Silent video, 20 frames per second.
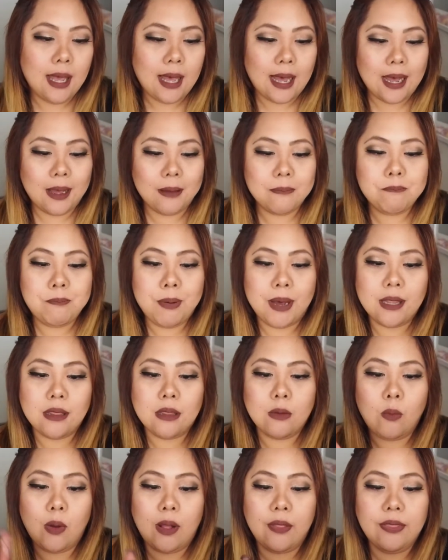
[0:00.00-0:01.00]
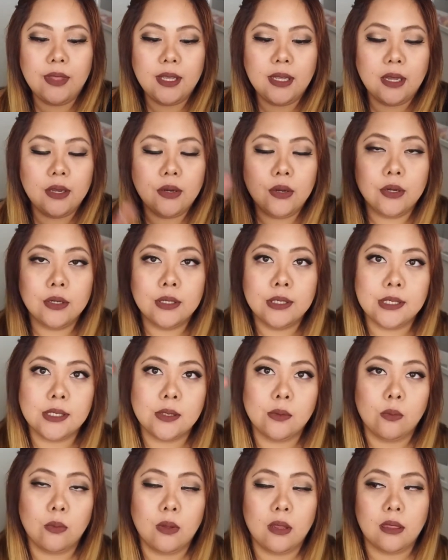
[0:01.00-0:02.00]
But the one thing I
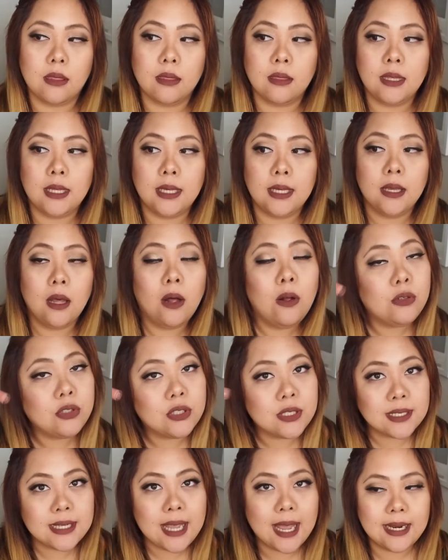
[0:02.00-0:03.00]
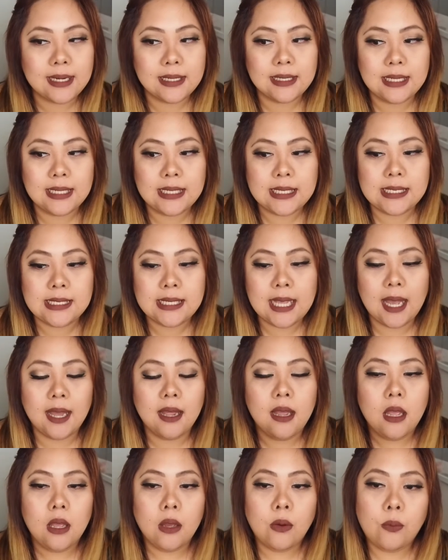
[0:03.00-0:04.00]
noticed with the ultra satin is
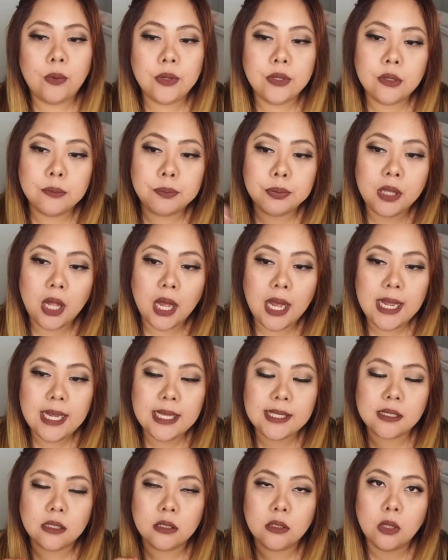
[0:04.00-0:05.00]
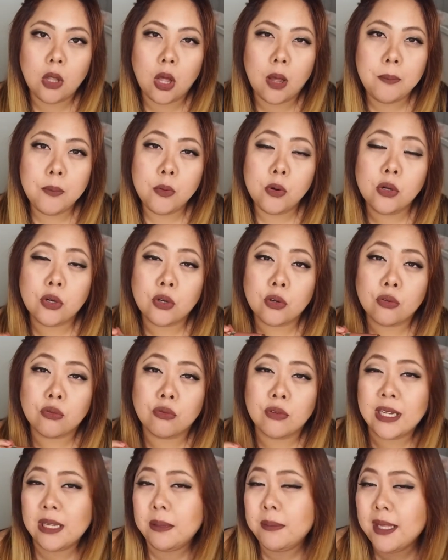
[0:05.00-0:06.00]
that when you apply it, it's a lot more
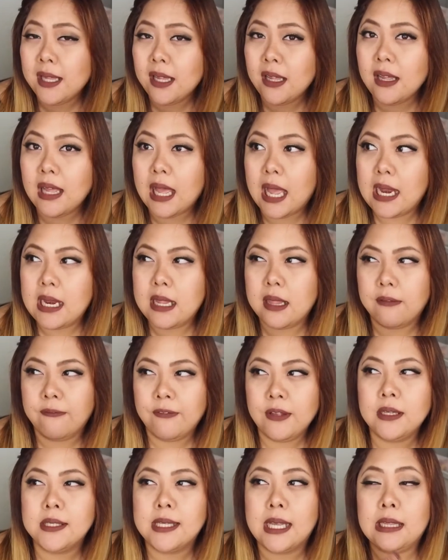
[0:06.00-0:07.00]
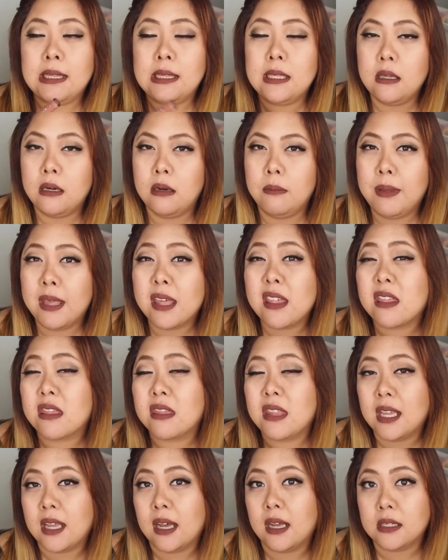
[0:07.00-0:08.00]
creamier and it feels a little bit
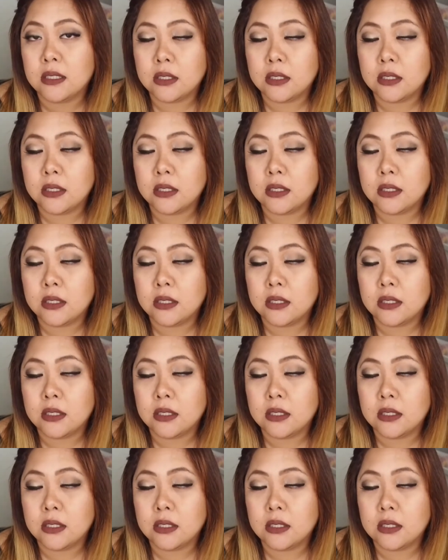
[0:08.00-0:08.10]
thicker.